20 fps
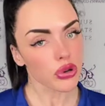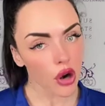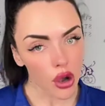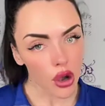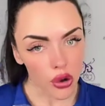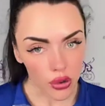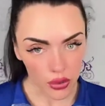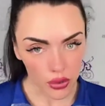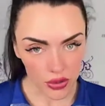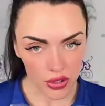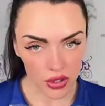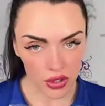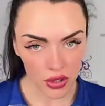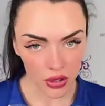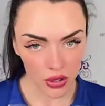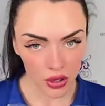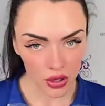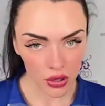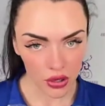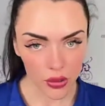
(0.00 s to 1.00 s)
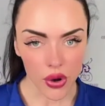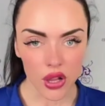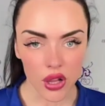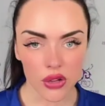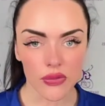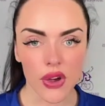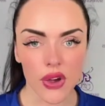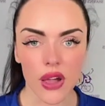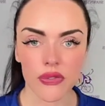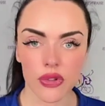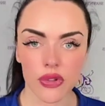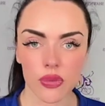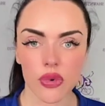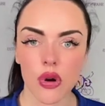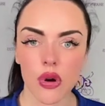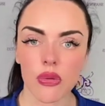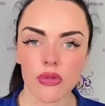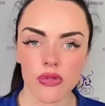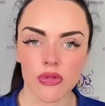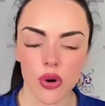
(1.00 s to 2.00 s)
pros qualify for the
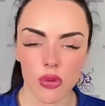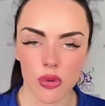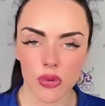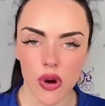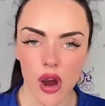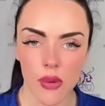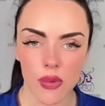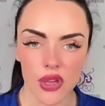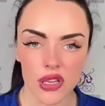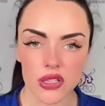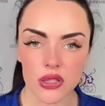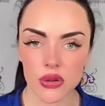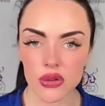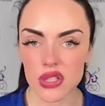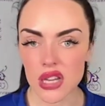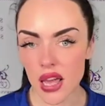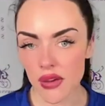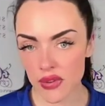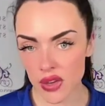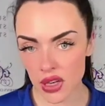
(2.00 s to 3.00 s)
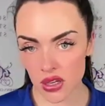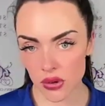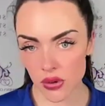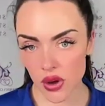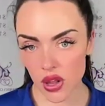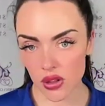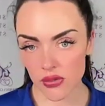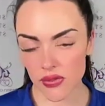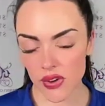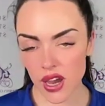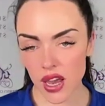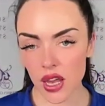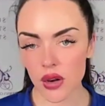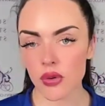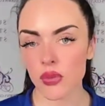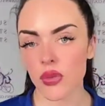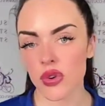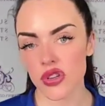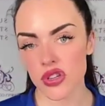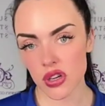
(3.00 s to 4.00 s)
Pro Performer Promise. So Devin
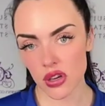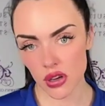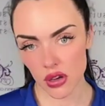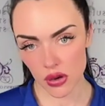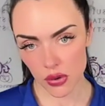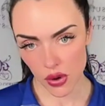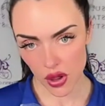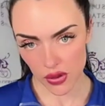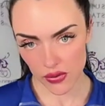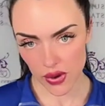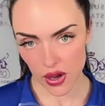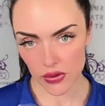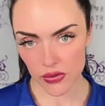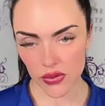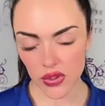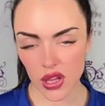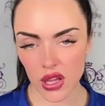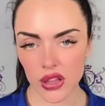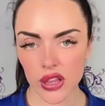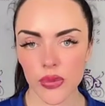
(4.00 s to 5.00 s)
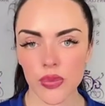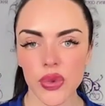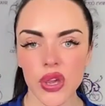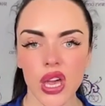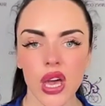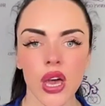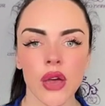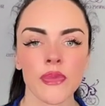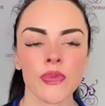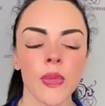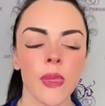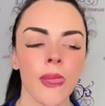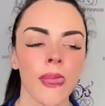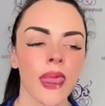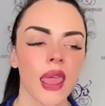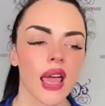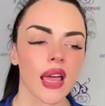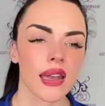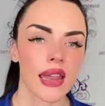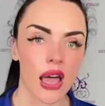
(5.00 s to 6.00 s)
qualified when she qualified for the Olympia,
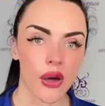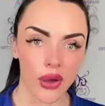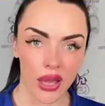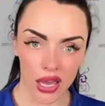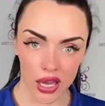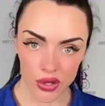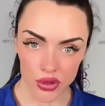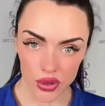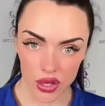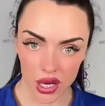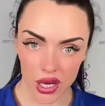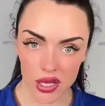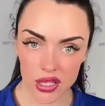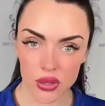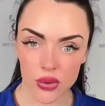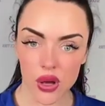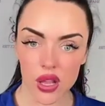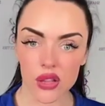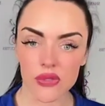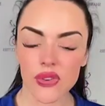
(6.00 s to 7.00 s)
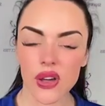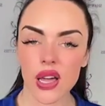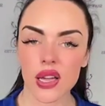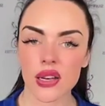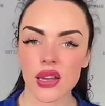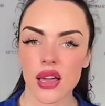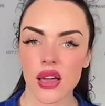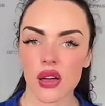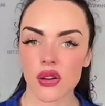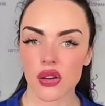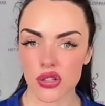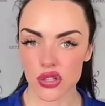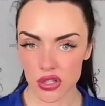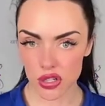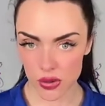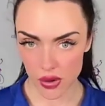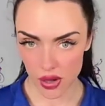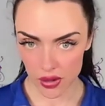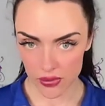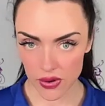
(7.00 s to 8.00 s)
and now Andrea has qualified now
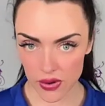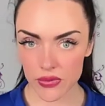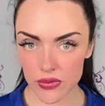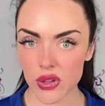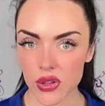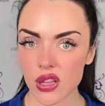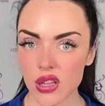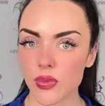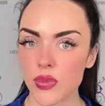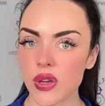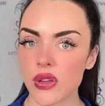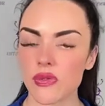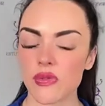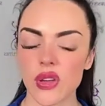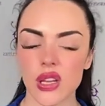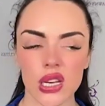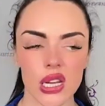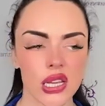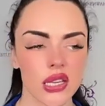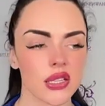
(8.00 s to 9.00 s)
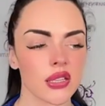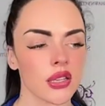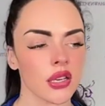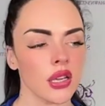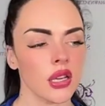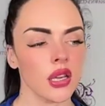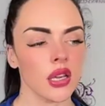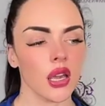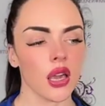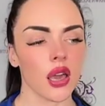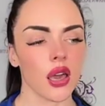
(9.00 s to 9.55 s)
because she's qualified for the Olympian Fitness.